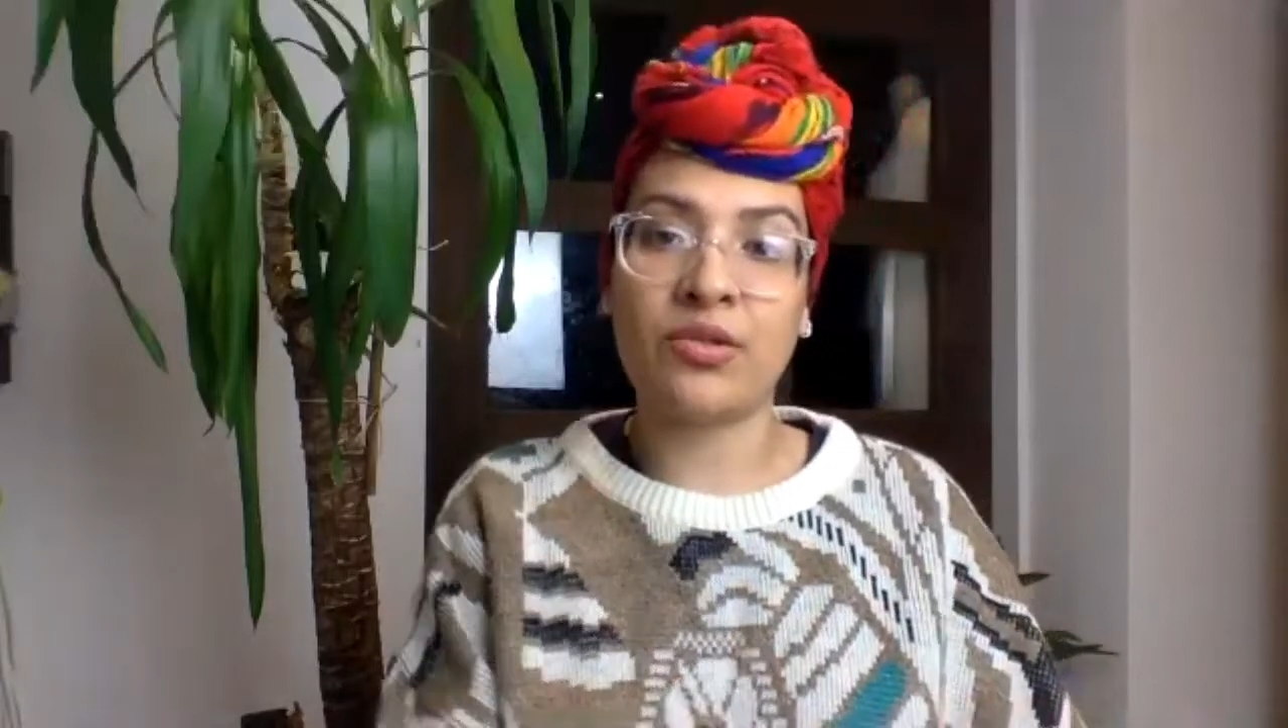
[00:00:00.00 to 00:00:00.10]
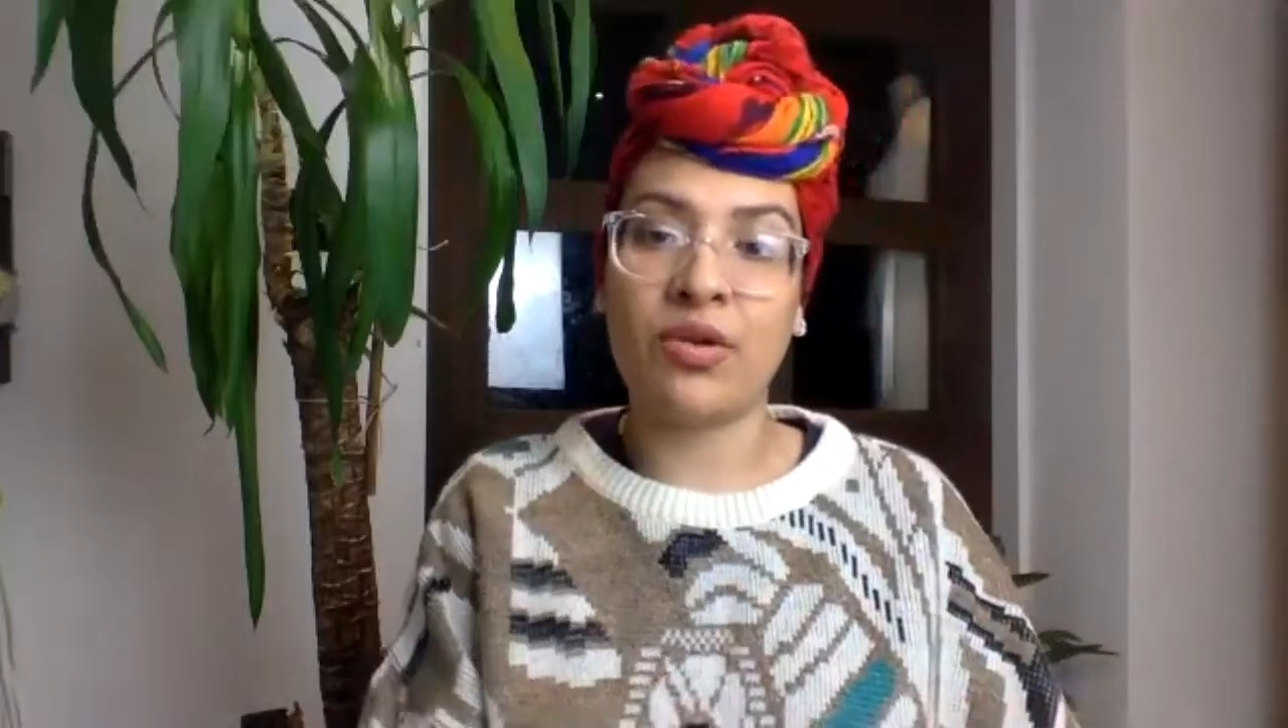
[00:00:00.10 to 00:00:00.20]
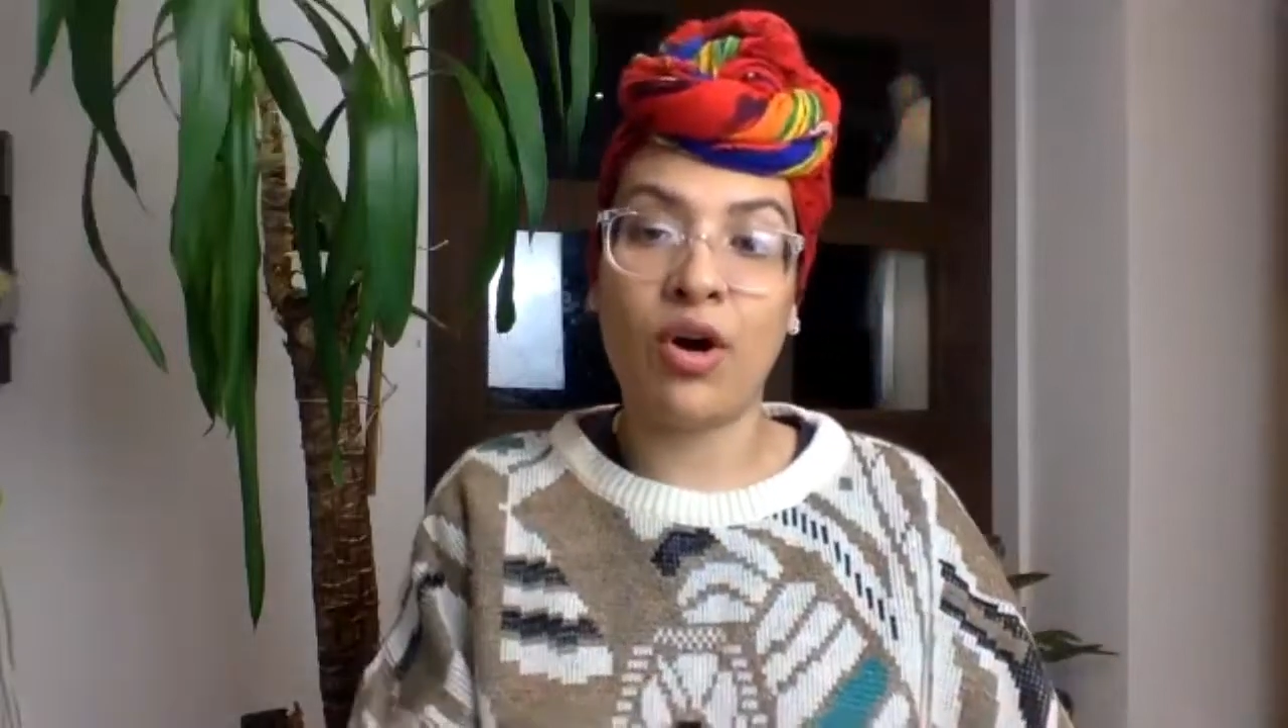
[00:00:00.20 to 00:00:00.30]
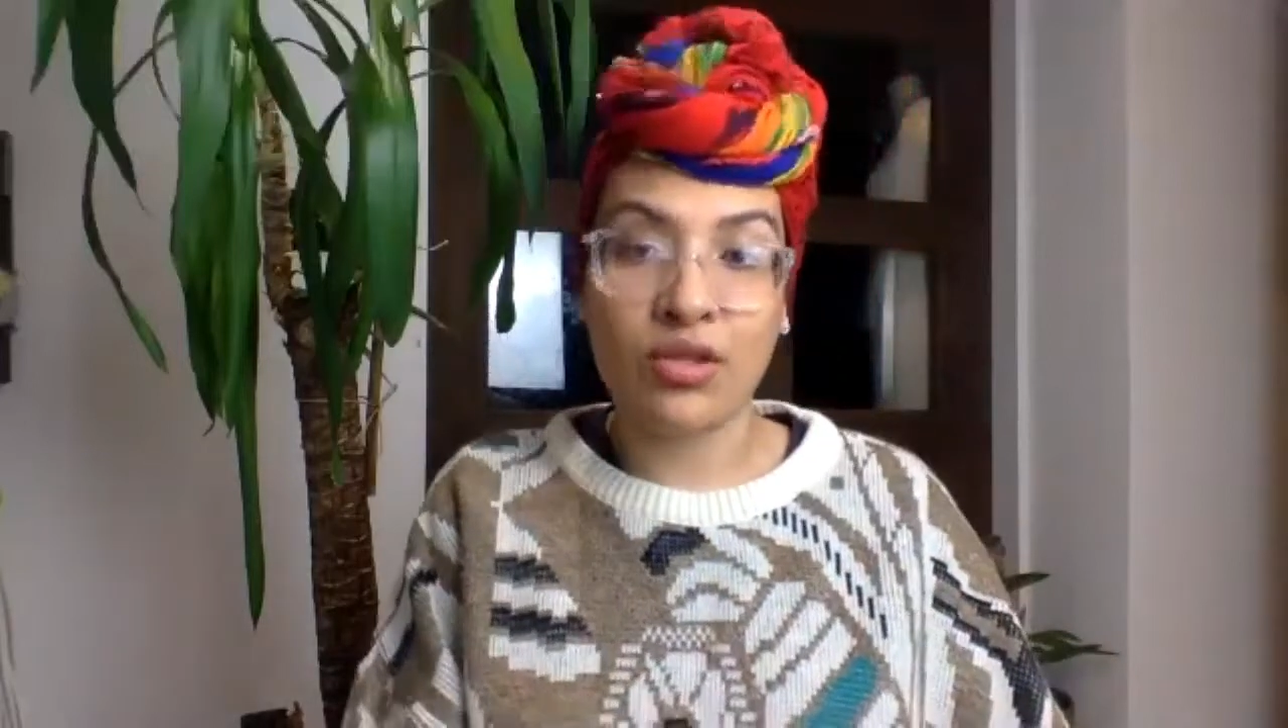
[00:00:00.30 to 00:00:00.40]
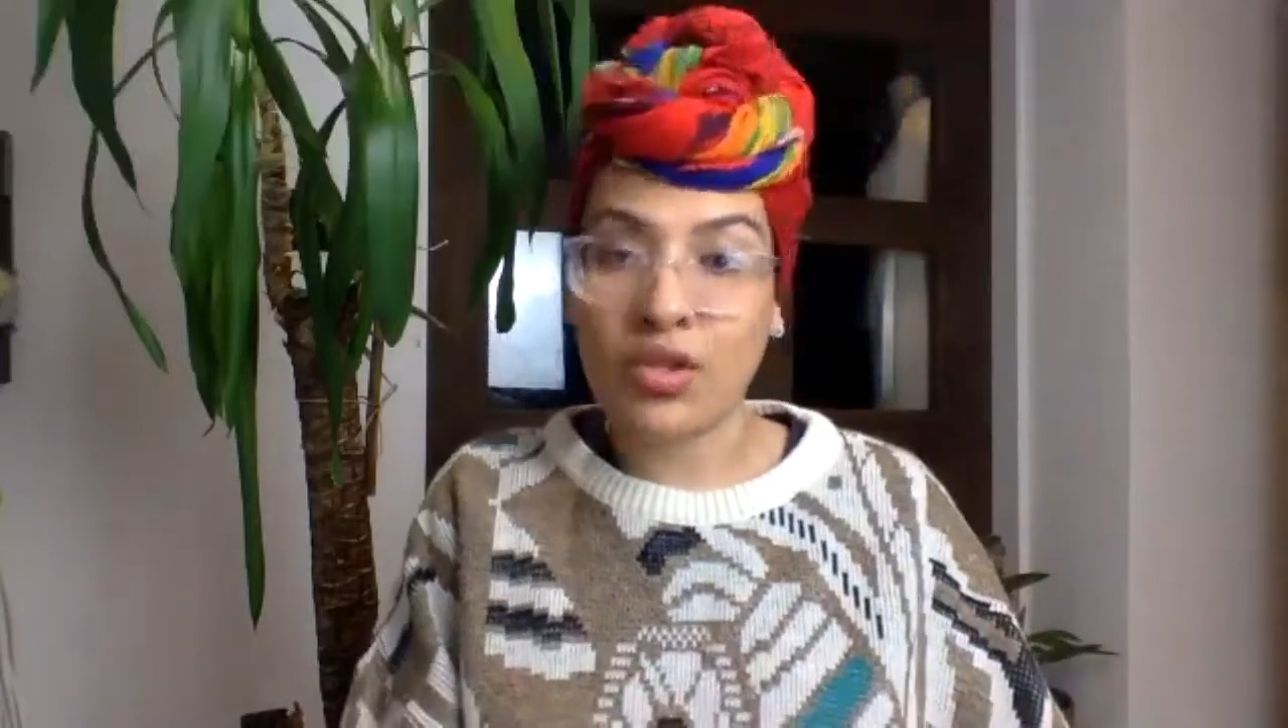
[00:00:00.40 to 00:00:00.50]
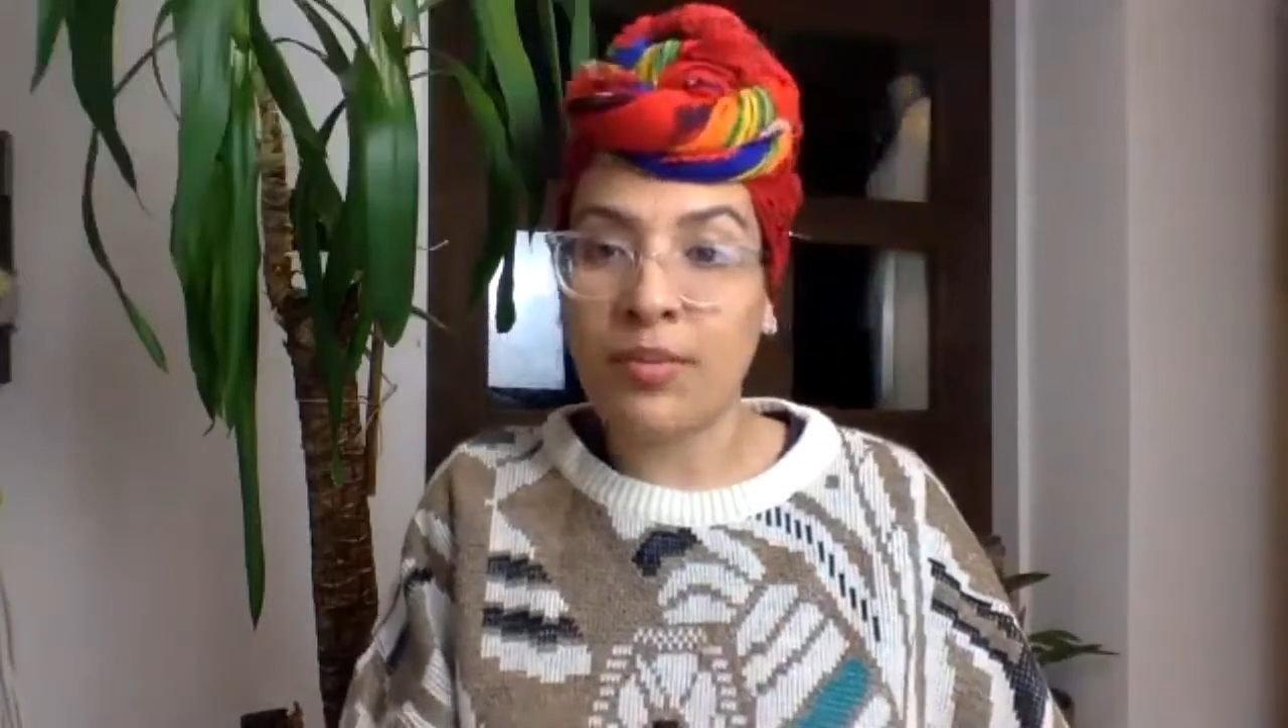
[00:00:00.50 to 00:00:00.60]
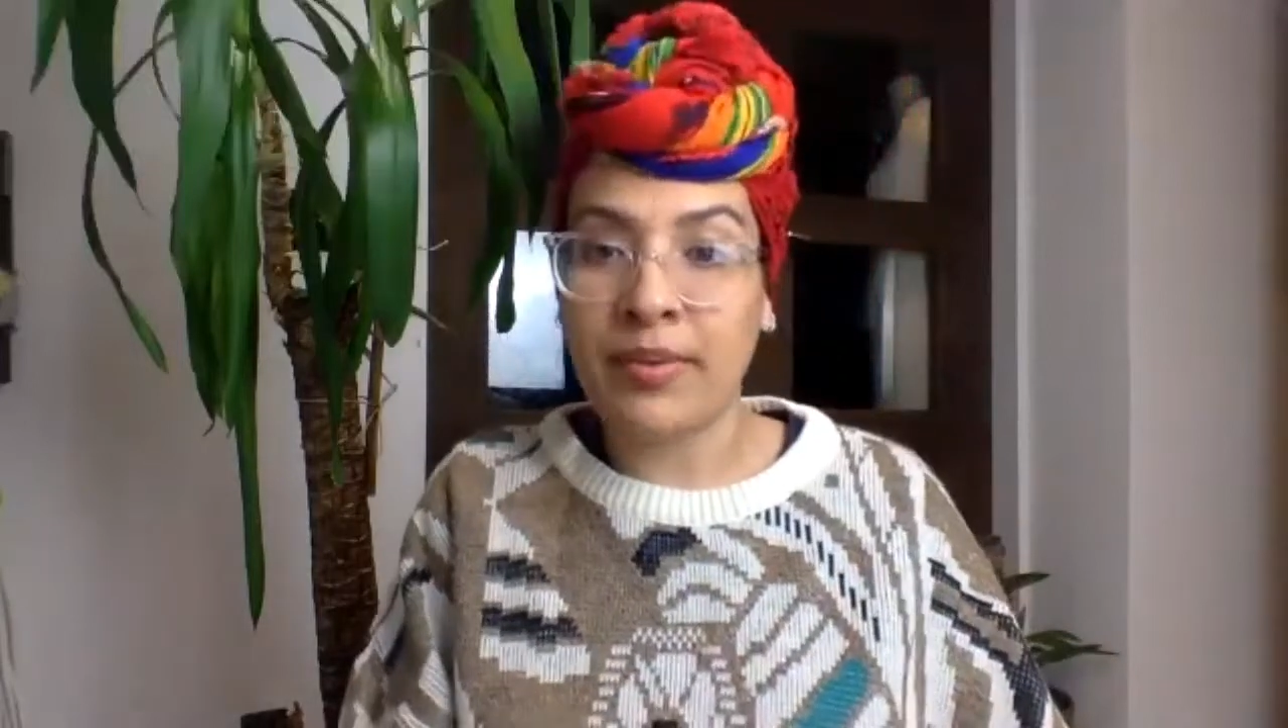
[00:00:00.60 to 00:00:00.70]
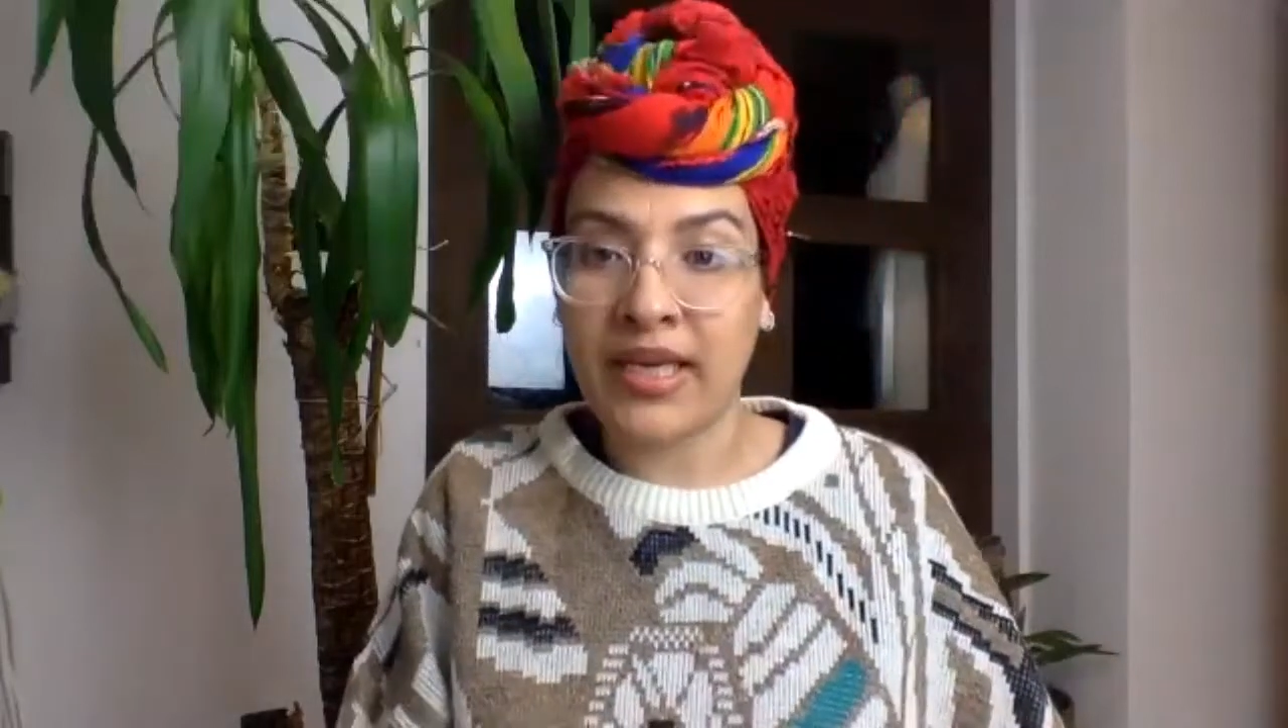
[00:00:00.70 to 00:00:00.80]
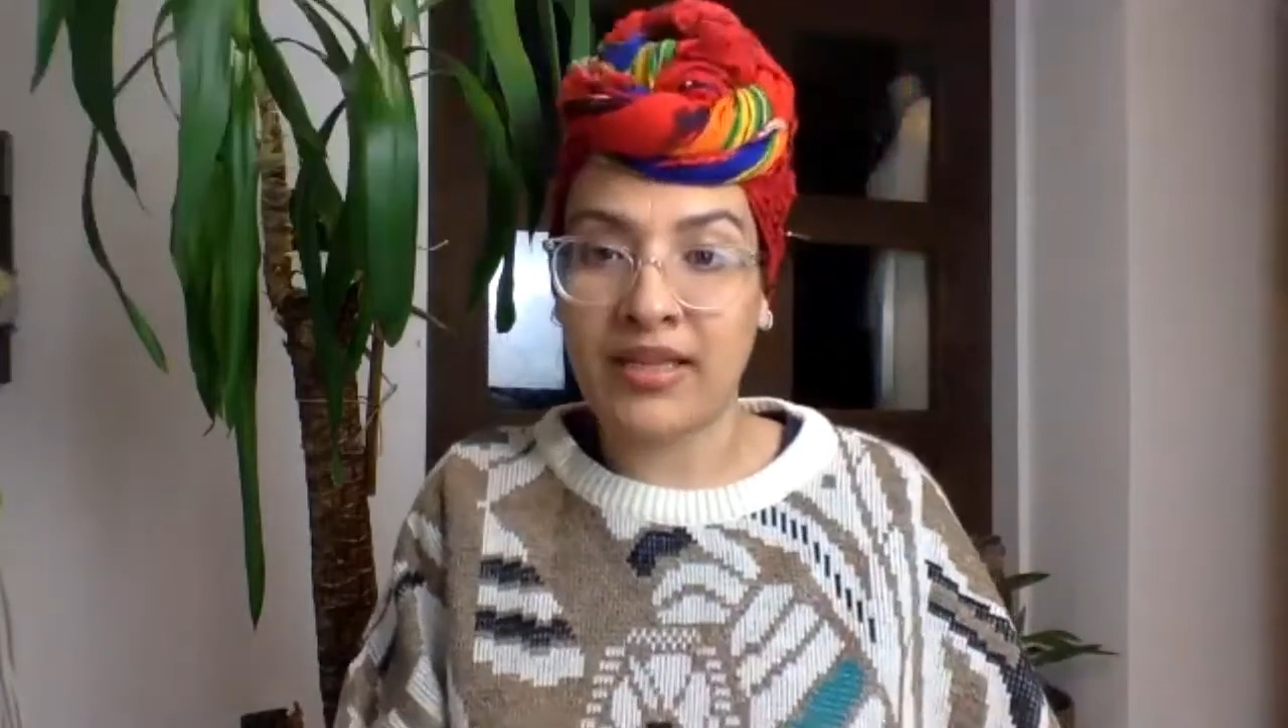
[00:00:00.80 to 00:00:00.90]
hot topic at